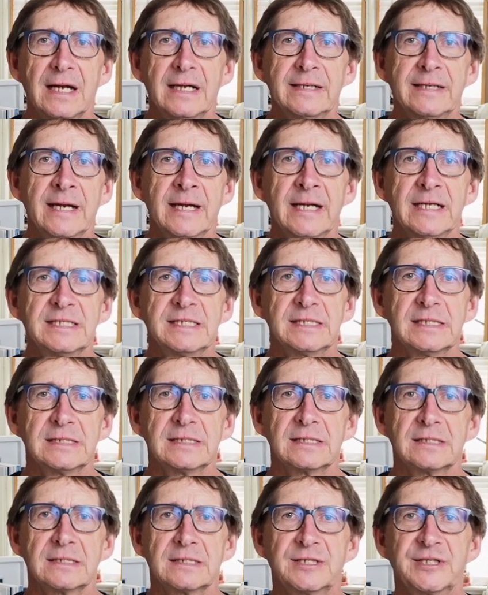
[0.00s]
then I
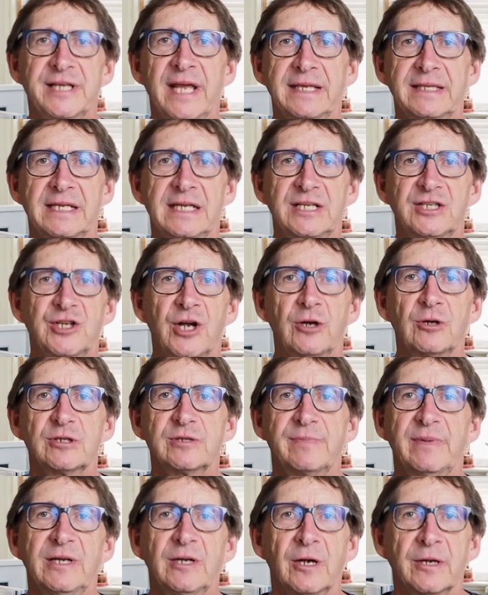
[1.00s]
set the shutter
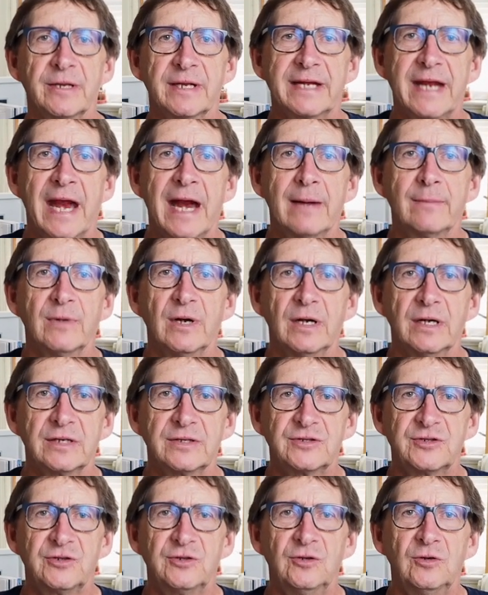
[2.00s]
speed on the
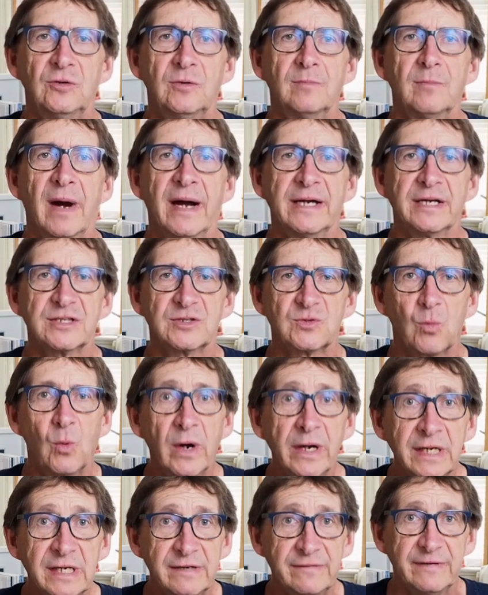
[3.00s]
camera to minus
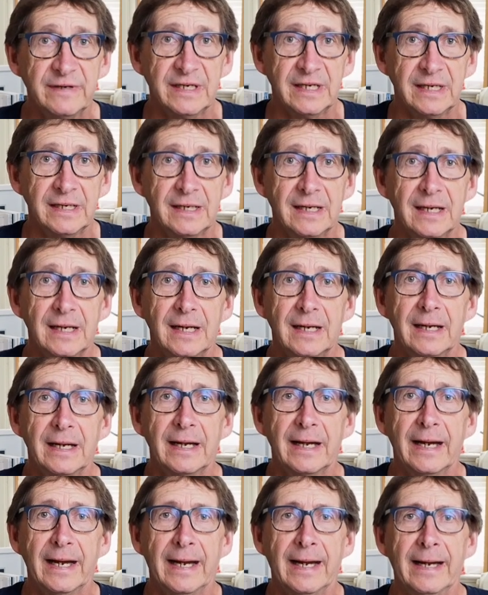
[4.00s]
1 EV
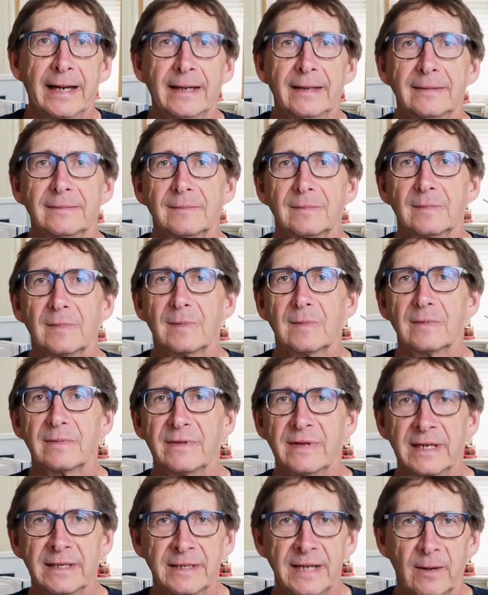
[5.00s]
and
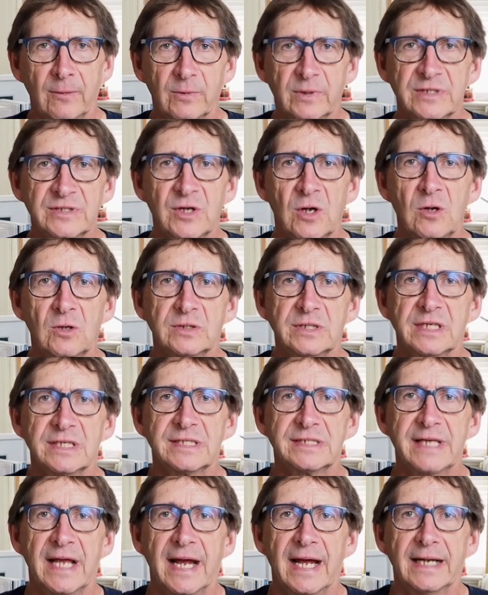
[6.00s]
the net result
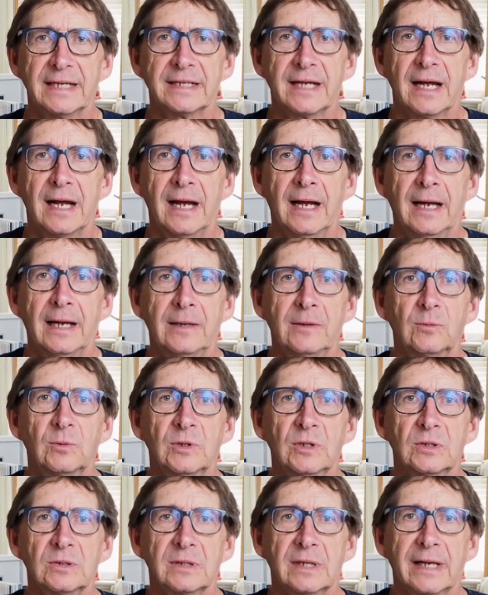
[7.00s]
is that I
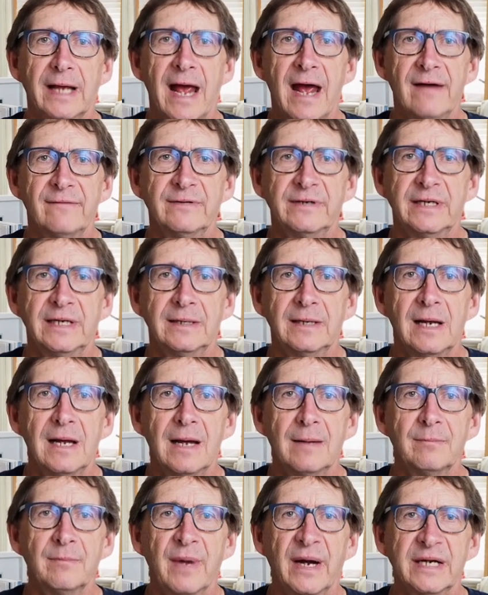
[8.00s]
will have a
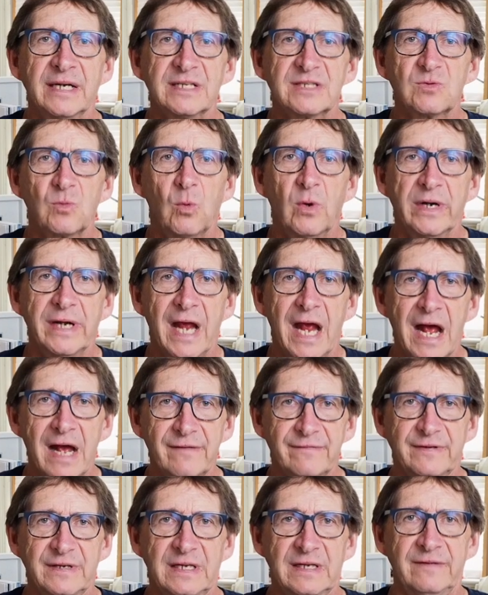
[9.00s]
minus 1
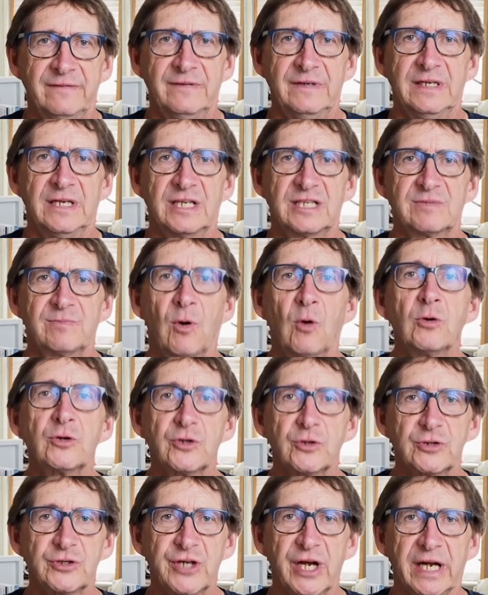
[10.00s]
half EV
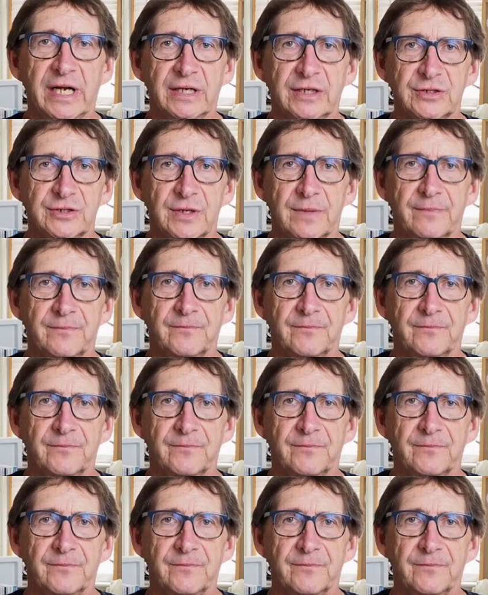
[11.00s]
exposure change.